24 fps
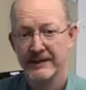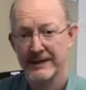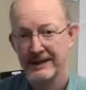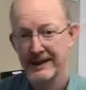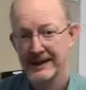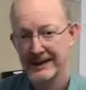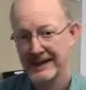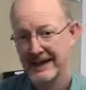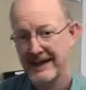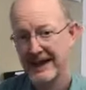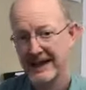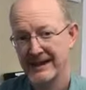
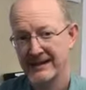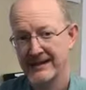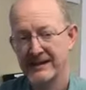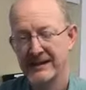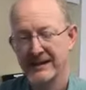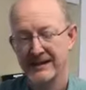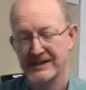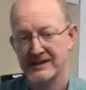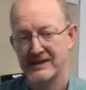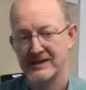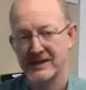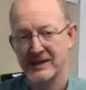again,
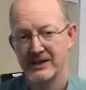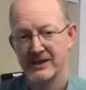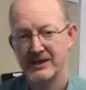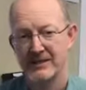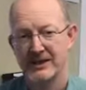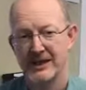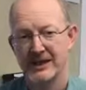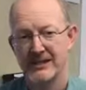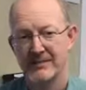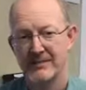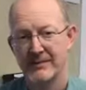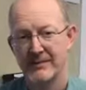it's good to
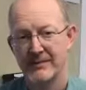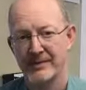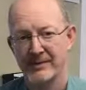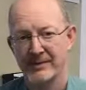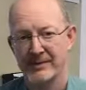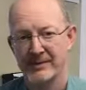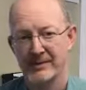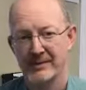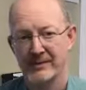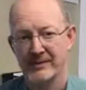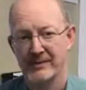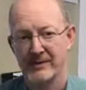get
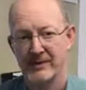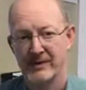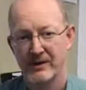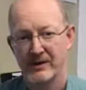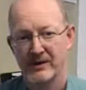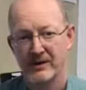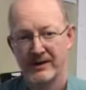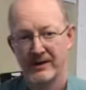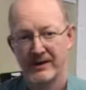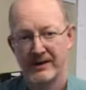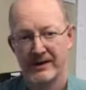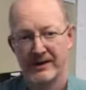permission and work
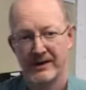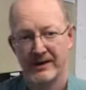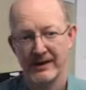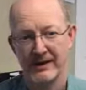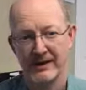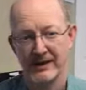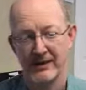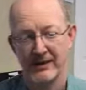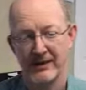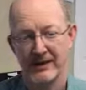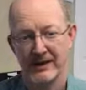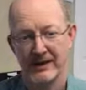with the
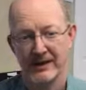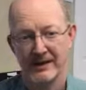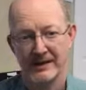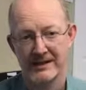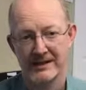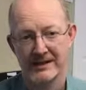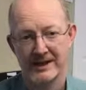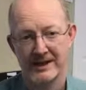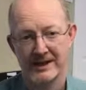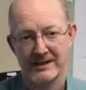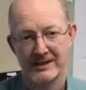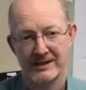
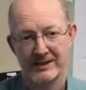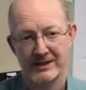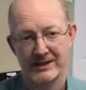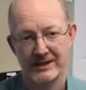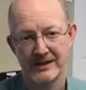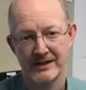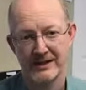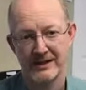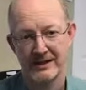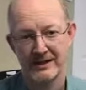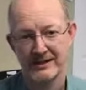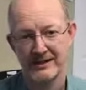
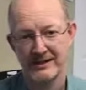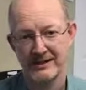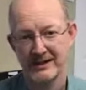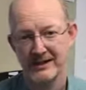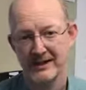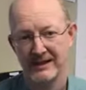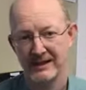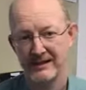organization that